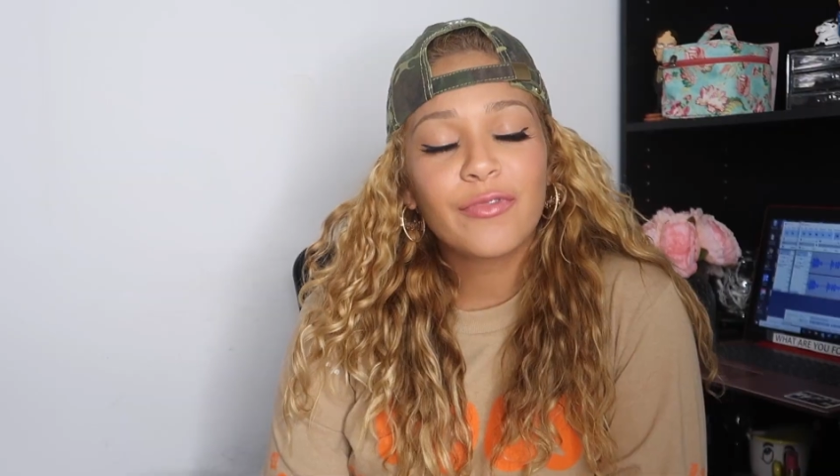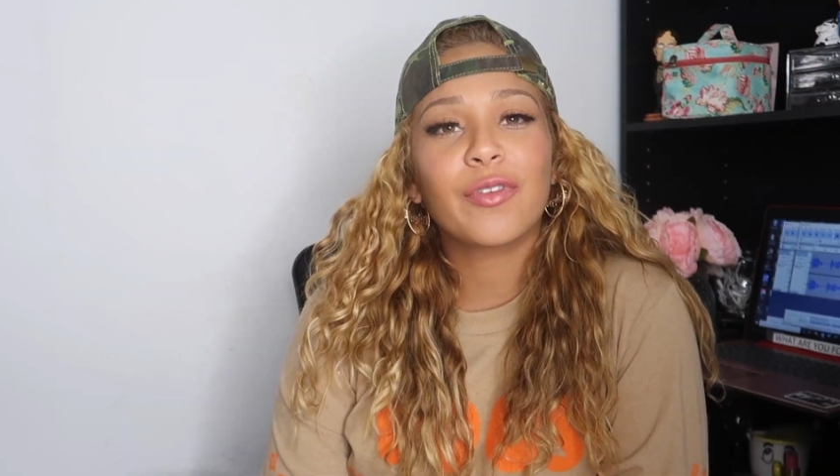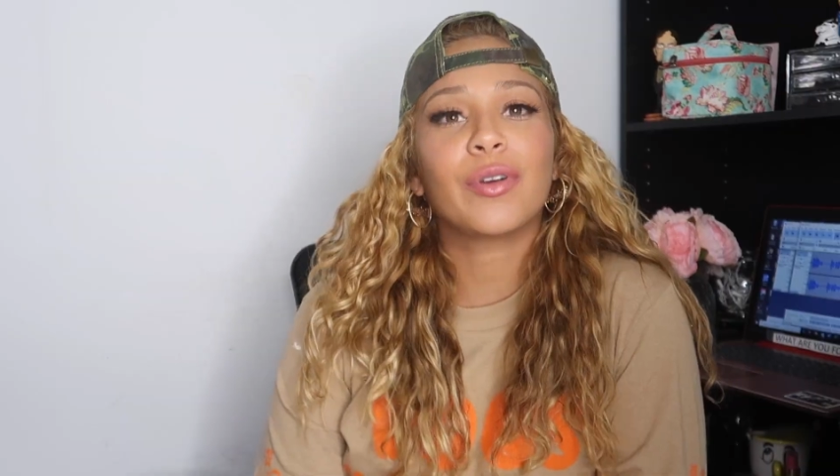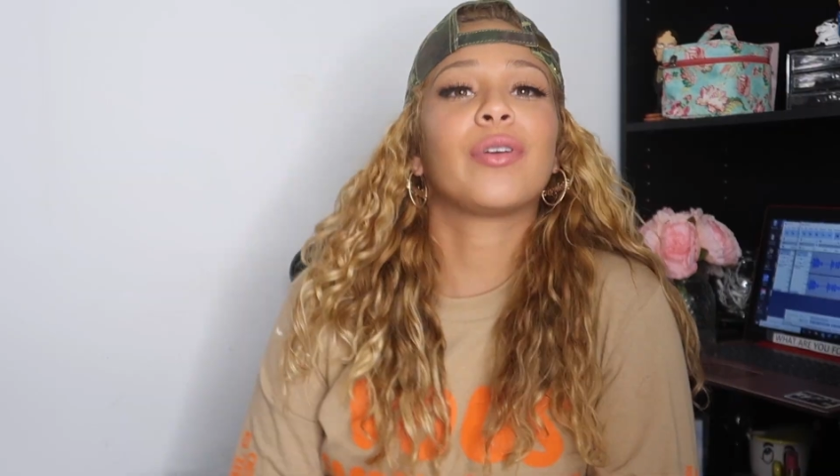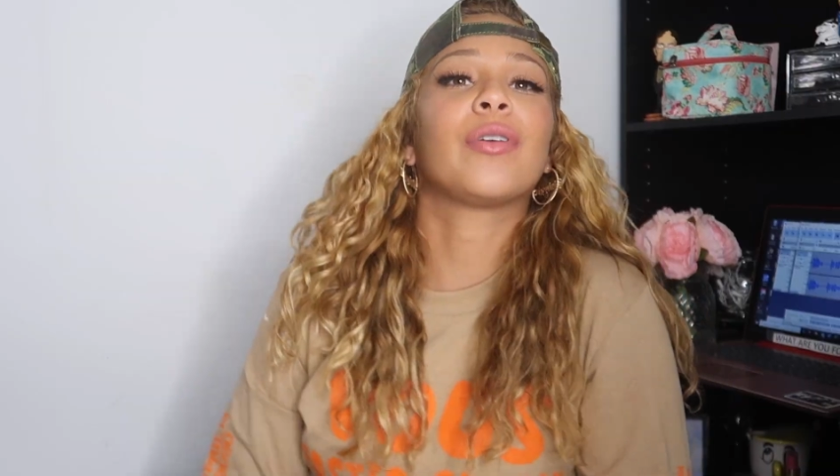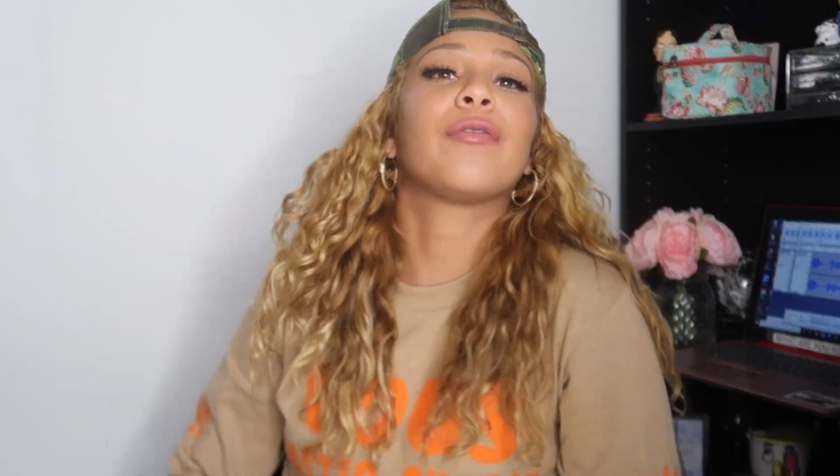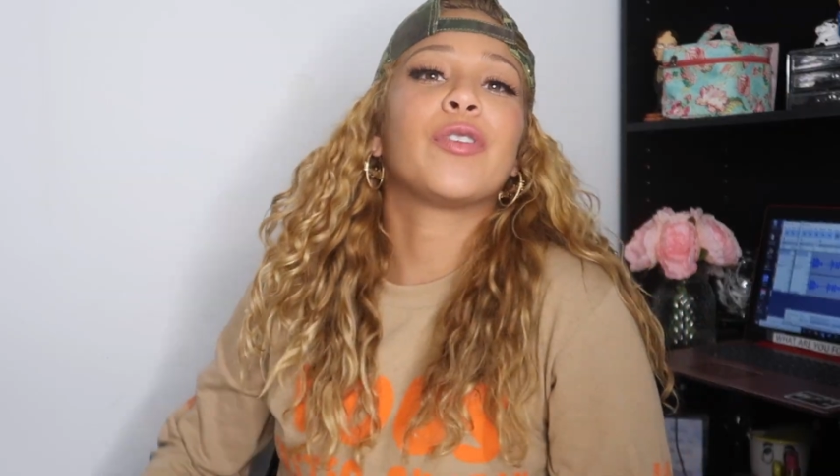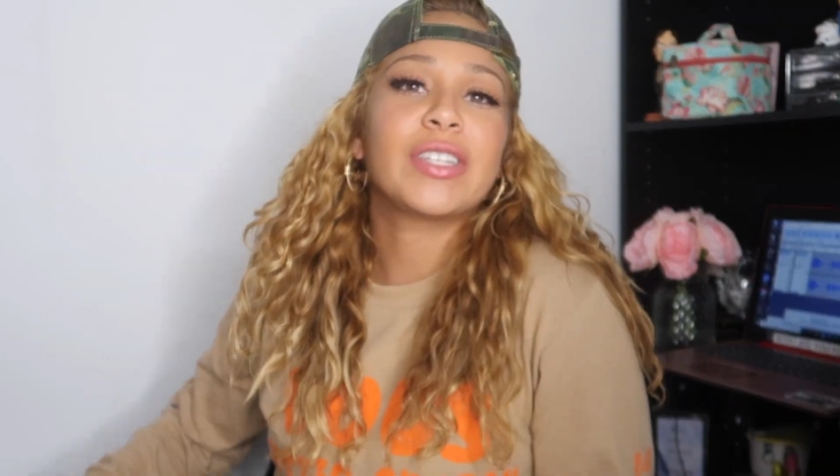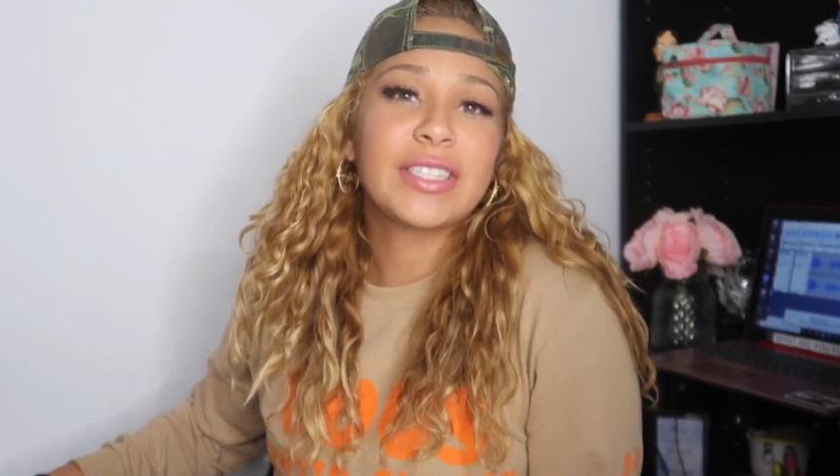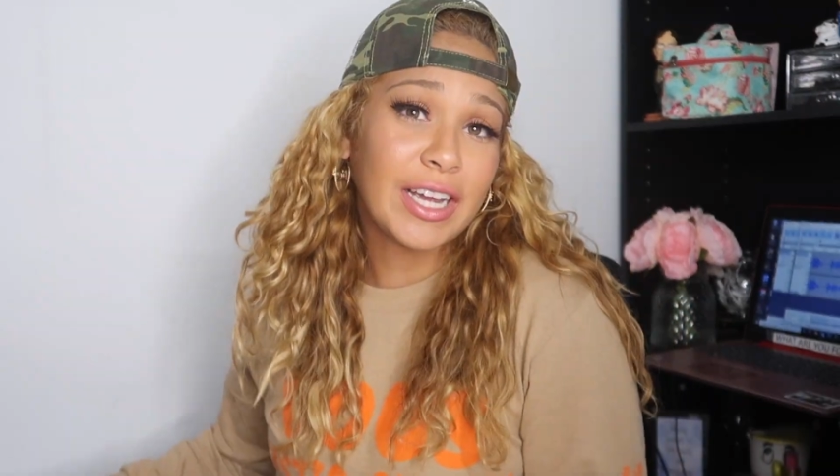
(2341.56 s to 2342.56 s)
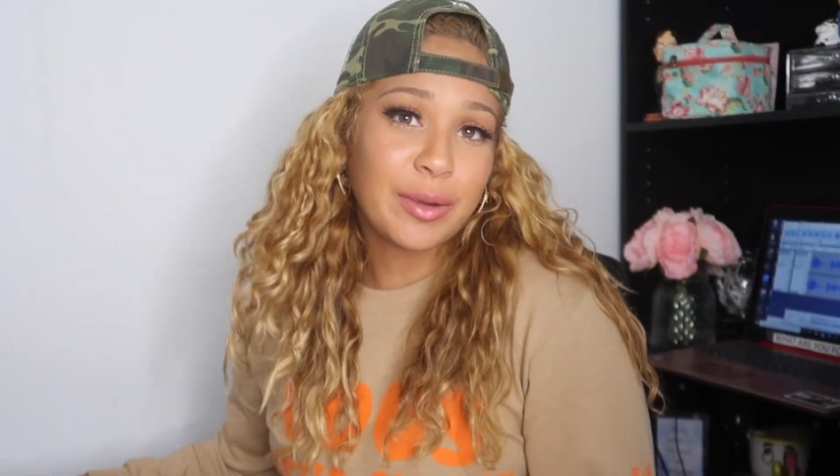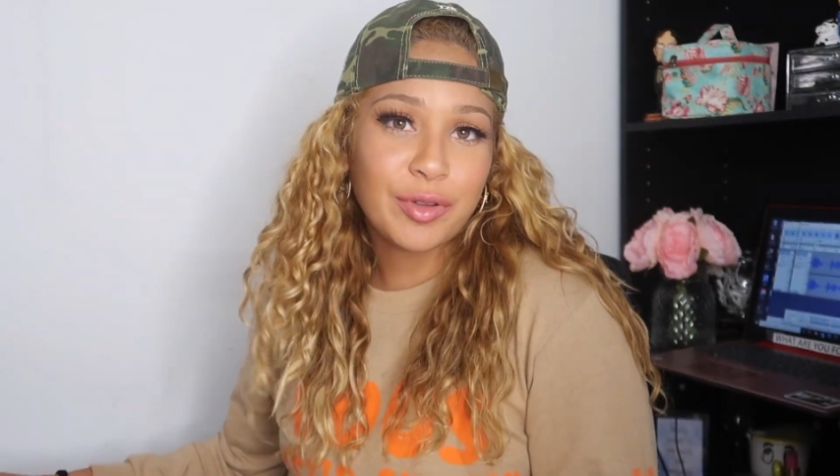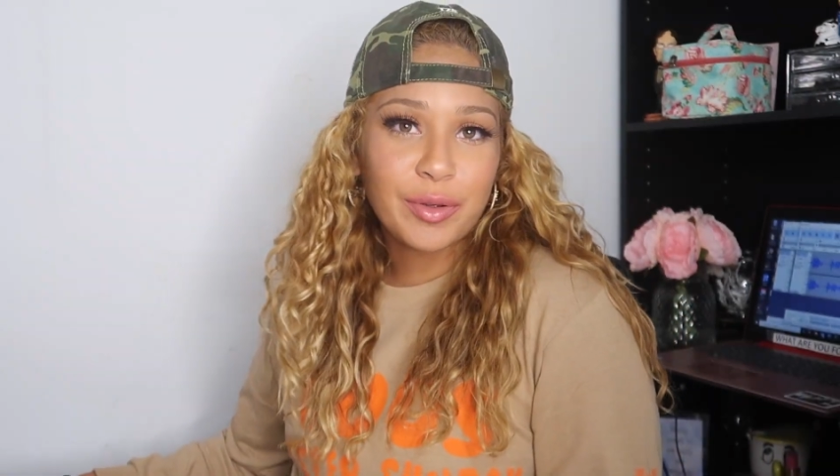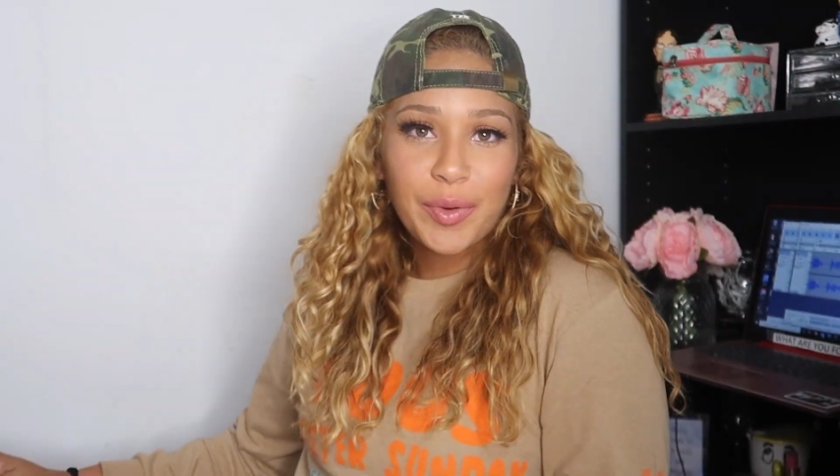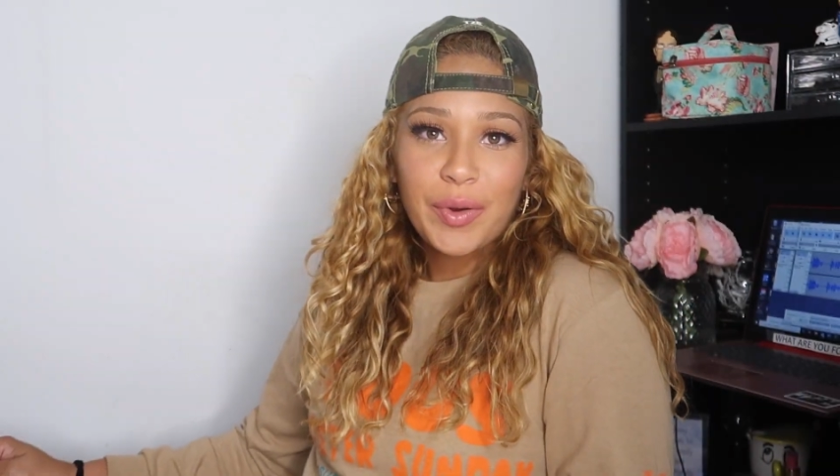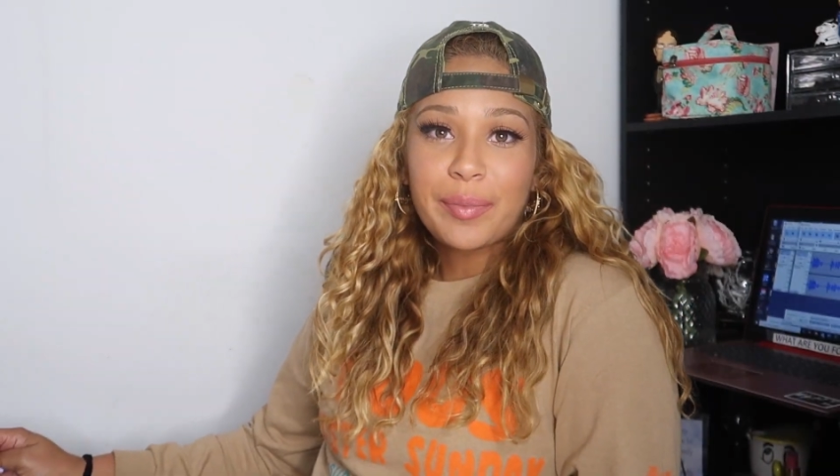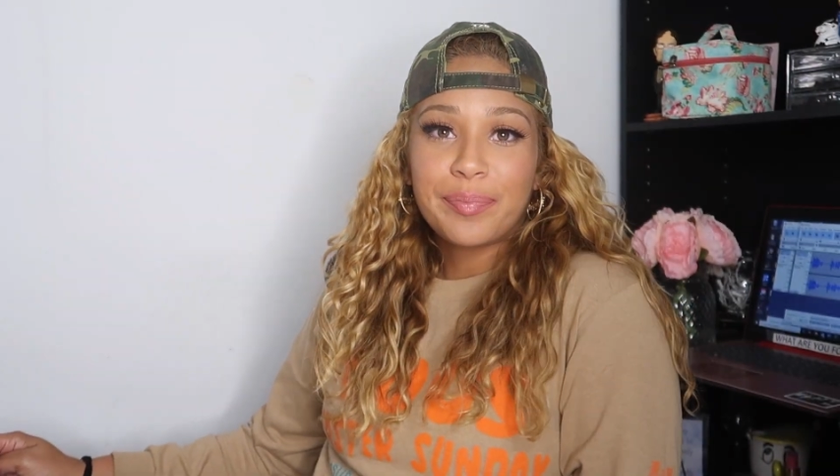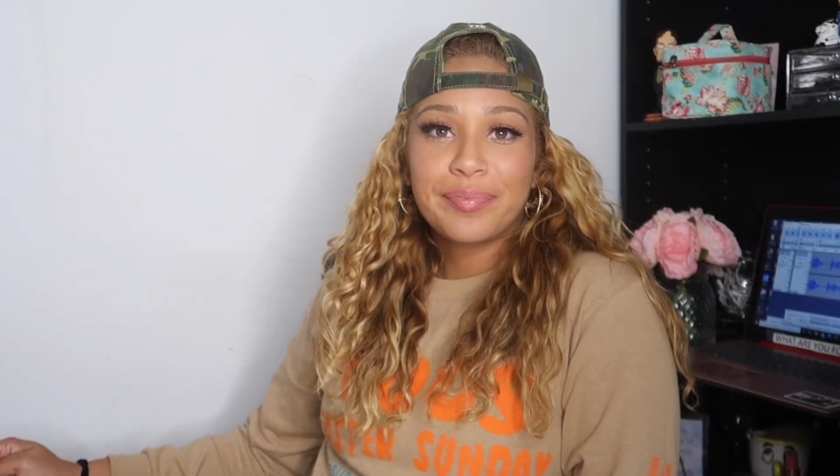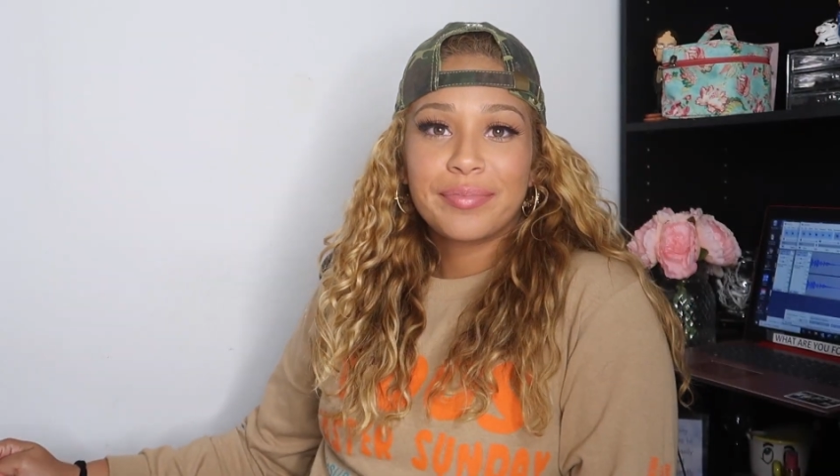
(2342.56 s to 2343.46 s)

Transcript: For a first timer, they were great.